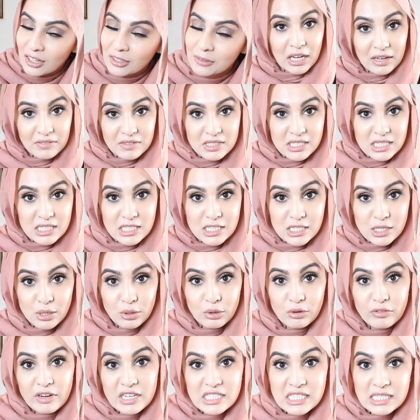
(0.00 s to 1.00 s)
If you haven't done so
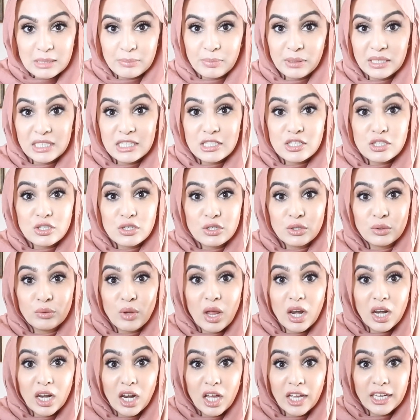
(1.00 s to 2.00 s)
already, please do
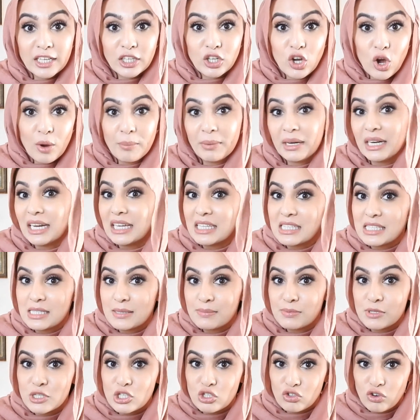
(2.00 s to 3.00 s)
like, comment and
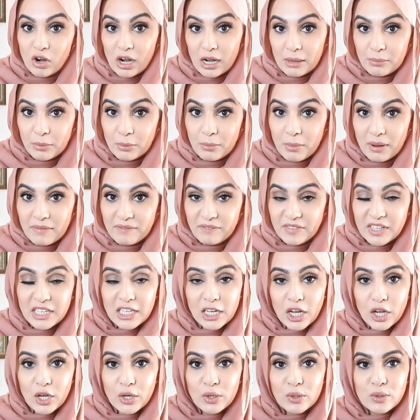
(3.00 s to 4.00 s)
subscribe on my
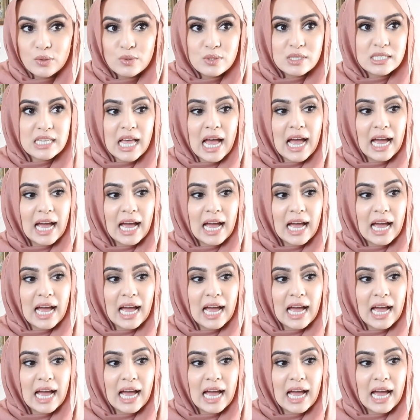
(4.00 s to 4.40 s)
videos,